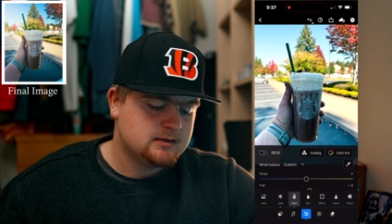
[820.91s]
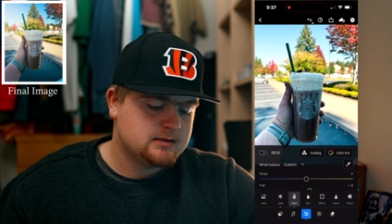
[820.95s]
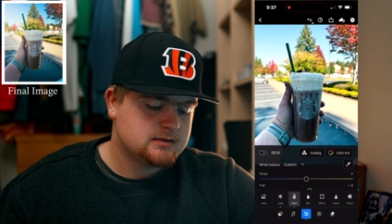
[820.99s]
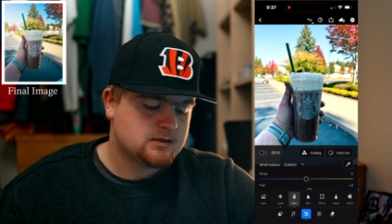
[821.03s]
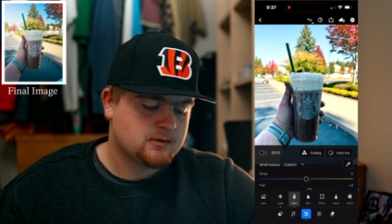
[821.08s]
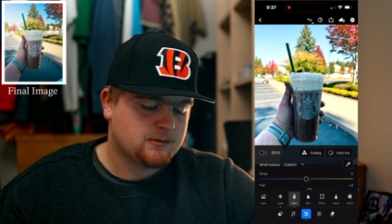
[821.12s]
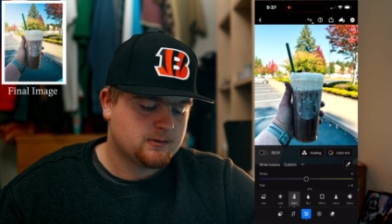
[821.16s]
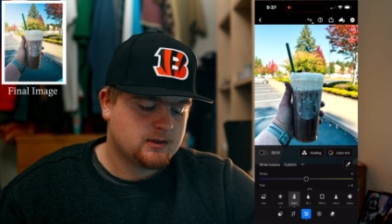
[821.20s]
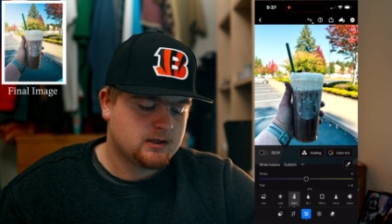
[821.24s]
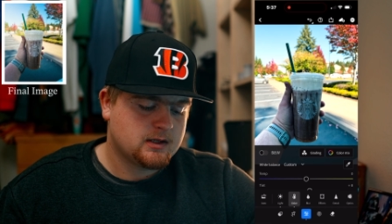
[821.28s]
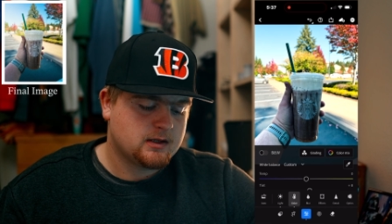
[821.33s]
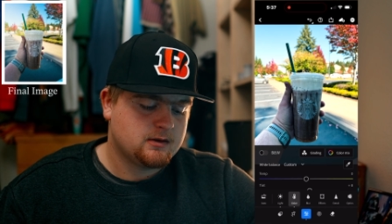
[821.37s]

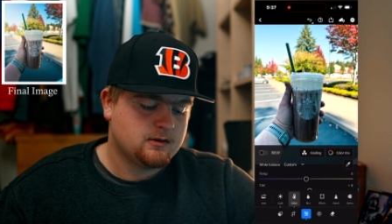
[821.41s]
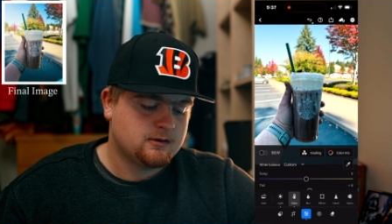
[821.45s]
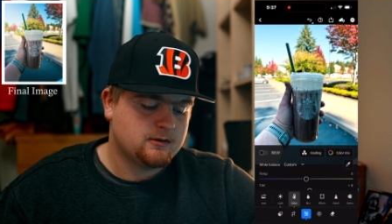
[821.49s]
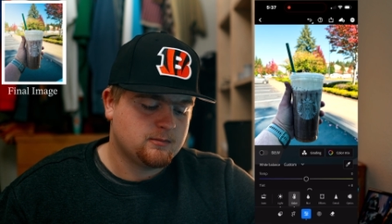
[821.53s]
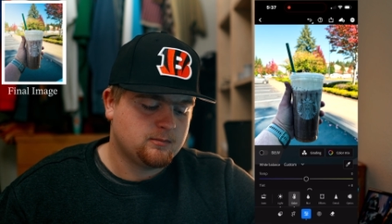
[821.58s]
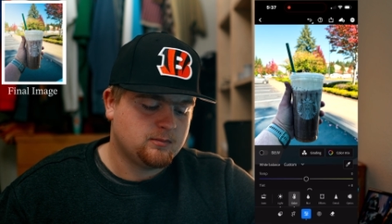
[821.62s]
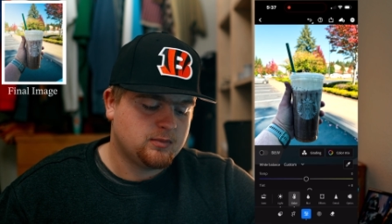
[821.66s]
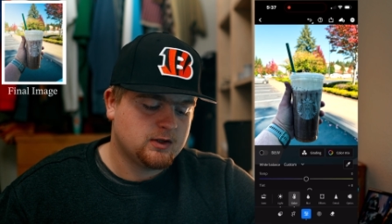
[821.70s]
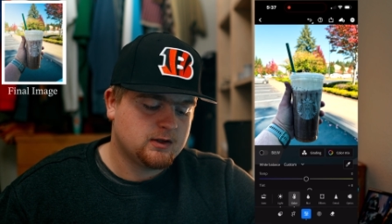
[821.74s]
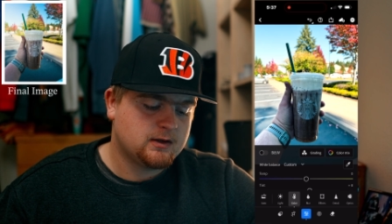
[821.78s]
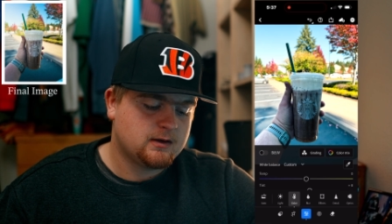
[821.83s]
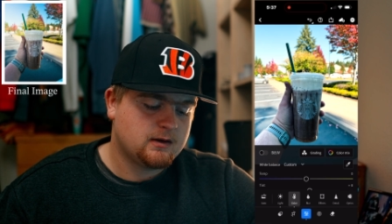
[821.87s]
So we're gonna go to
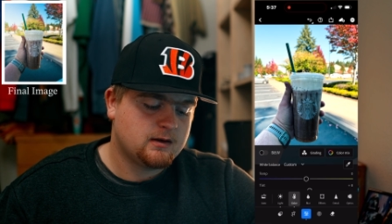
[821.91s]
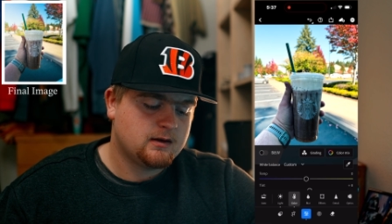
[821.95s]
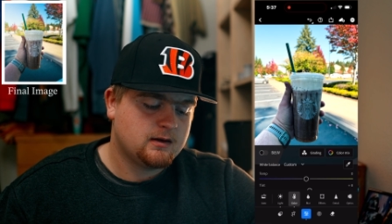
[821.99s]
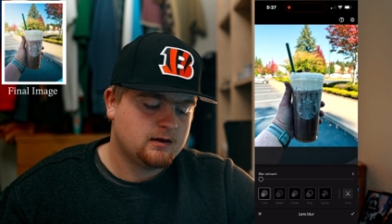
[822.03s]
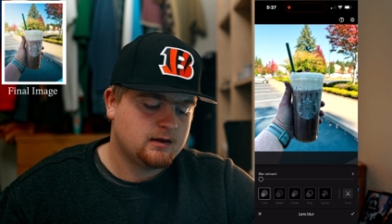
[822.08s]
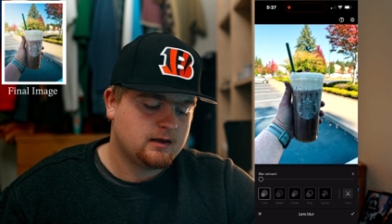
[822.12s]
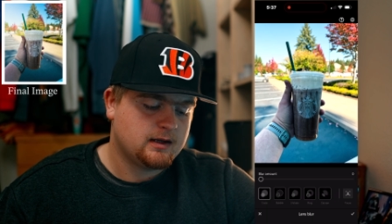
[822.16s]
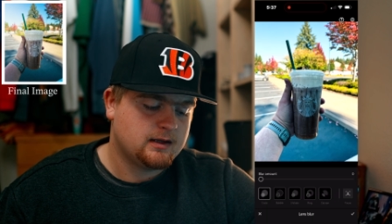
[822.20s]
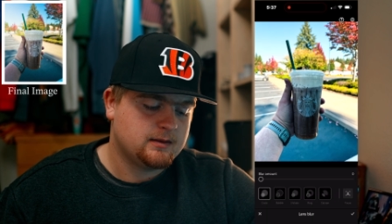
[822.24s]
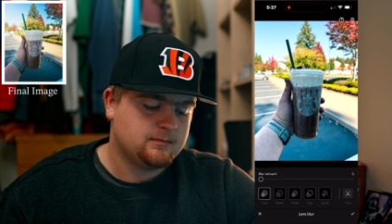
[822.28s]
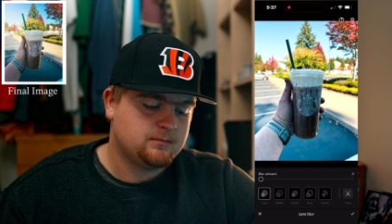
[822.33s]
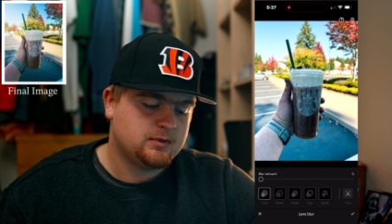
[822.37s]
Blur.
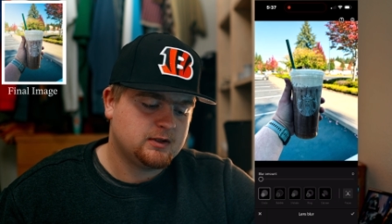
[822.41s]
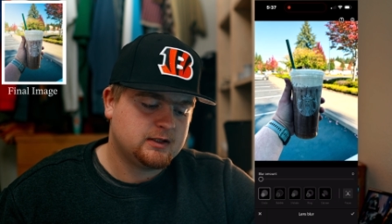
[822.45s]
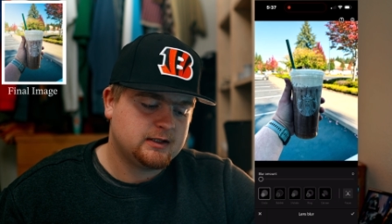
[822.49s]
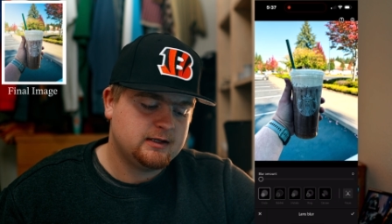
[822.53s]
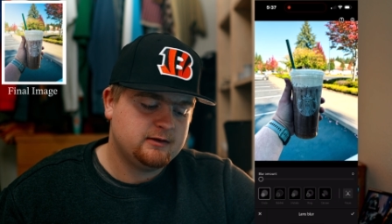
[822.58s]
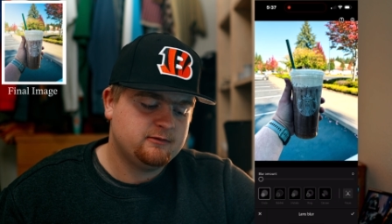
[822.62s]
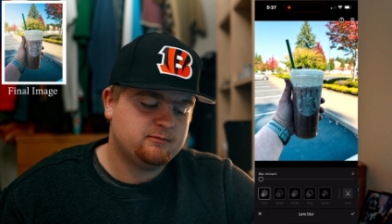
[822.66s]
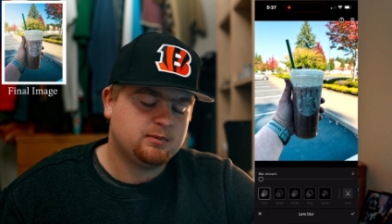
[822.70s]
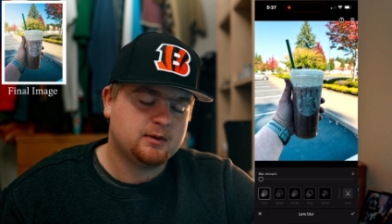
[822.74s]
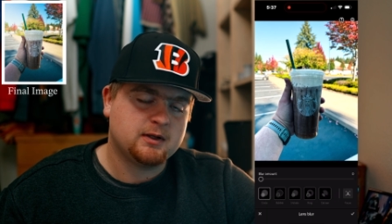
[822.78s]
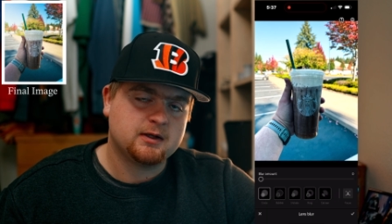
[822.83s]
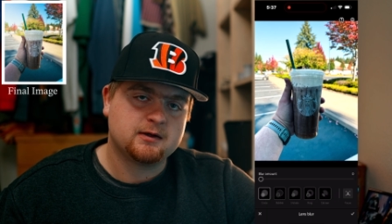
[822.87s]
I
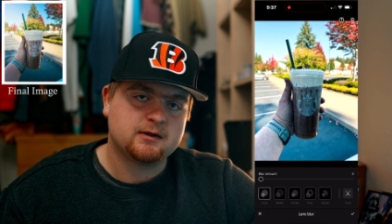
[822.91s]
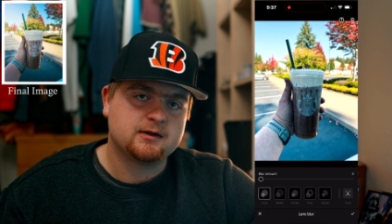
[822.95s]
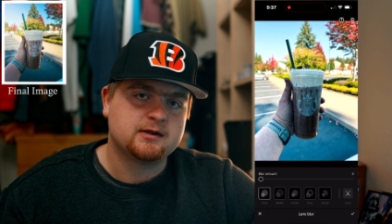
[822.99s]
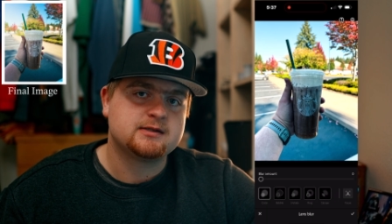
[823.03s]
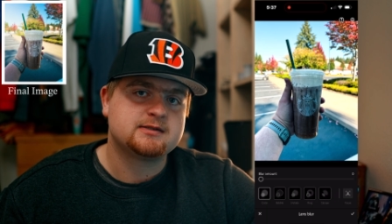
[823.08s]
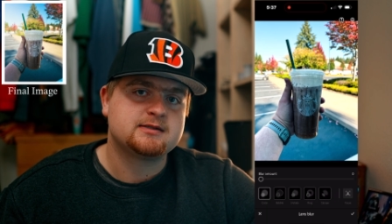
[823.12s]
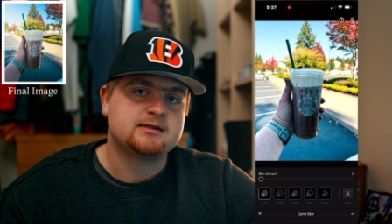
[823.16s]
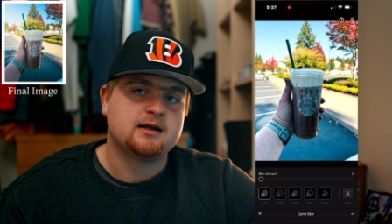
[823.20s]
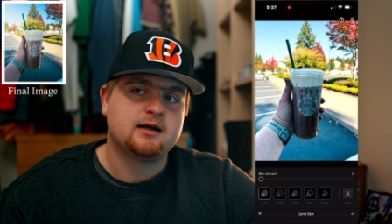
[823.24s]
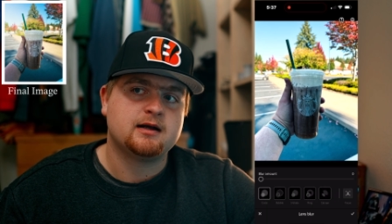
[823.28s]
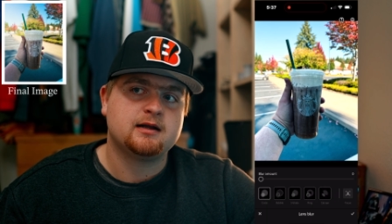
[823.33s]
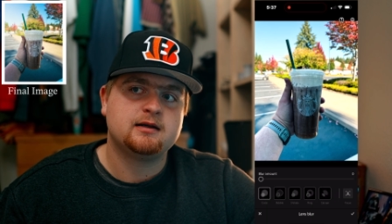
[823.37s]
believe Blur
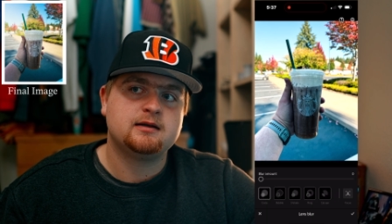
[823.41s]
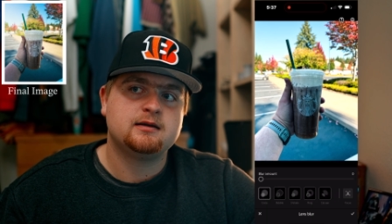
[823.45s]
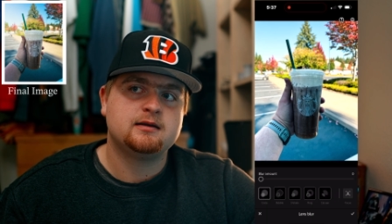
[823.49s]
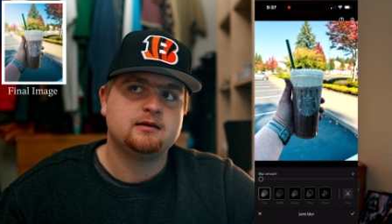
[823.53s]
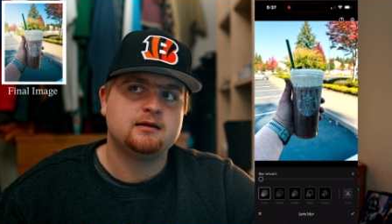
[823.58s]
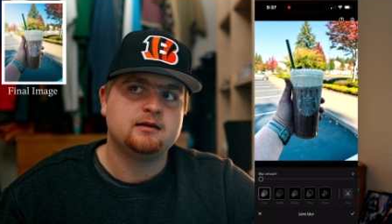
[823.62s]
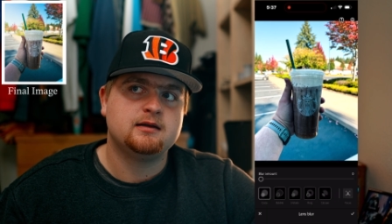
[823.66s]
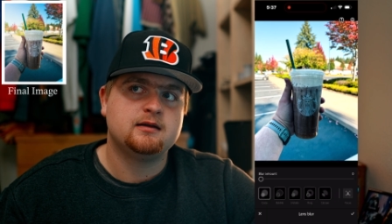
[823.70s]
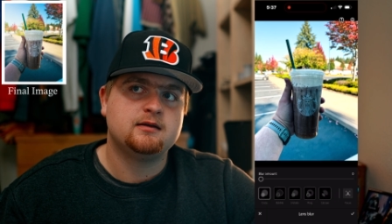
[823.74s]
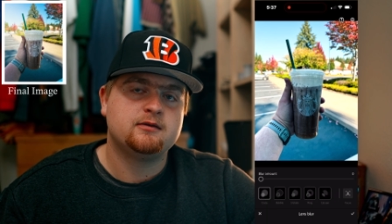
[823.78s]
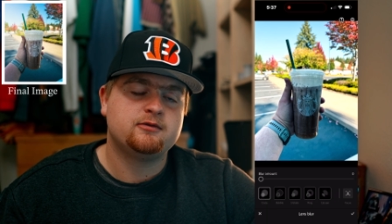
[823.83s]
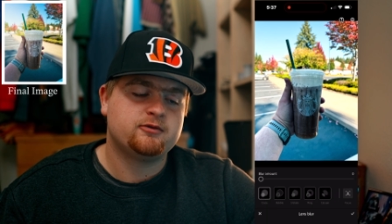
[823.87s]
is not
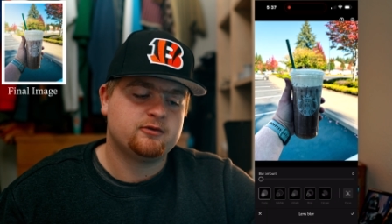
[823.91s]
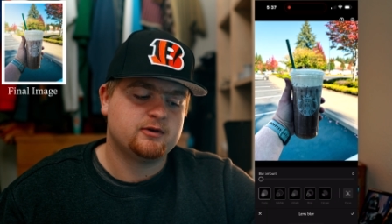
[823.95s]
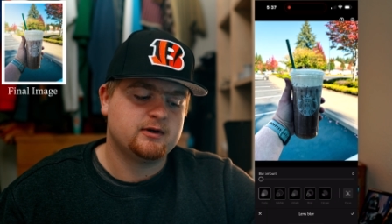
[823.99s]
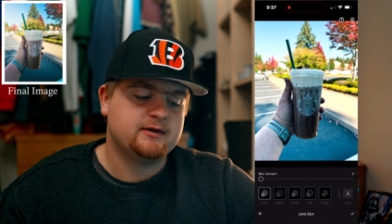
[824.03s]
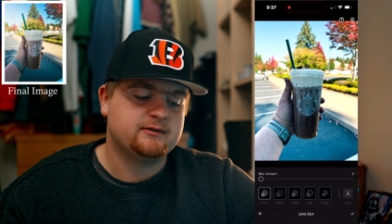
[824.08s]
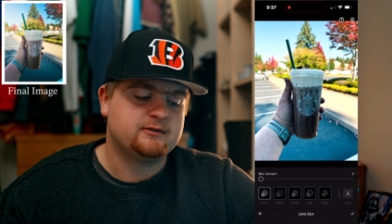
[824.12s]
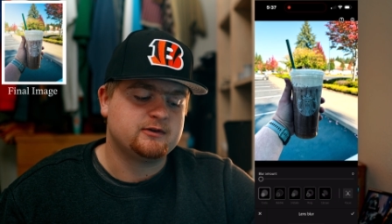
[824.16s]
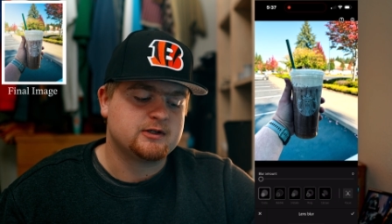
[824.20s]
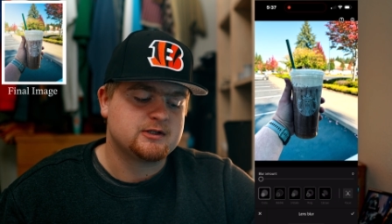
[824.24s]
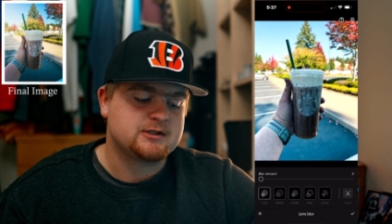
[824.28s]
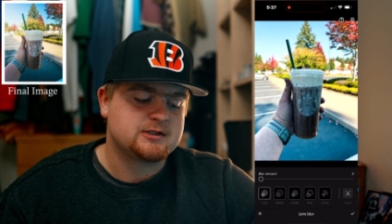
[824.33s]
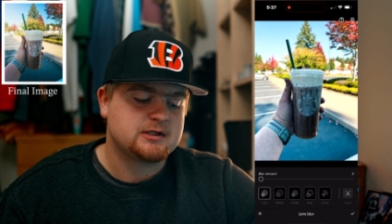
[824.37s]
in the
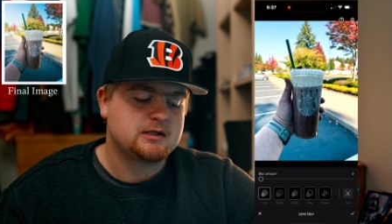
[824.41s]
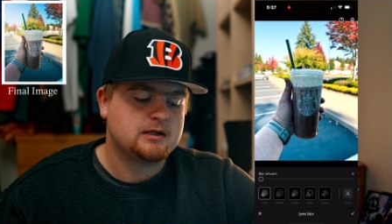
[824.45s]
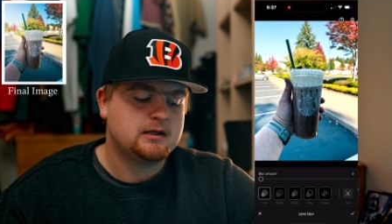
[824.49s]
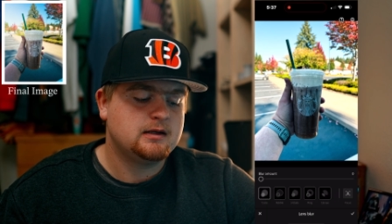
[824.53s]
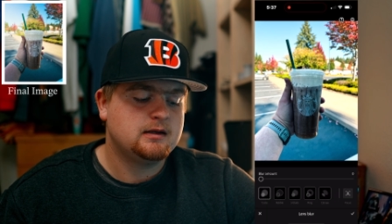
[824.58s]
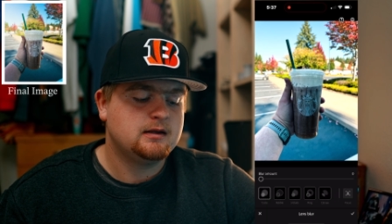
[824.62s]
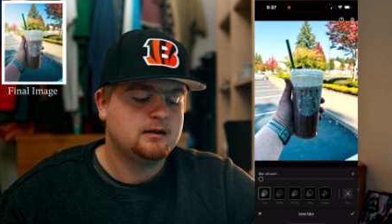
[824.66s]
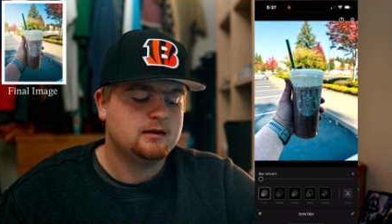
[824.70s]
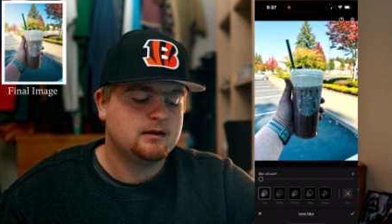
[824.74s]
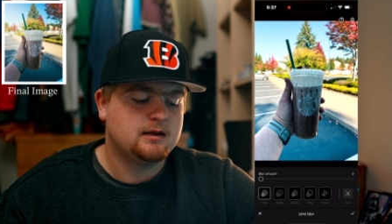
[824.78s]
free version.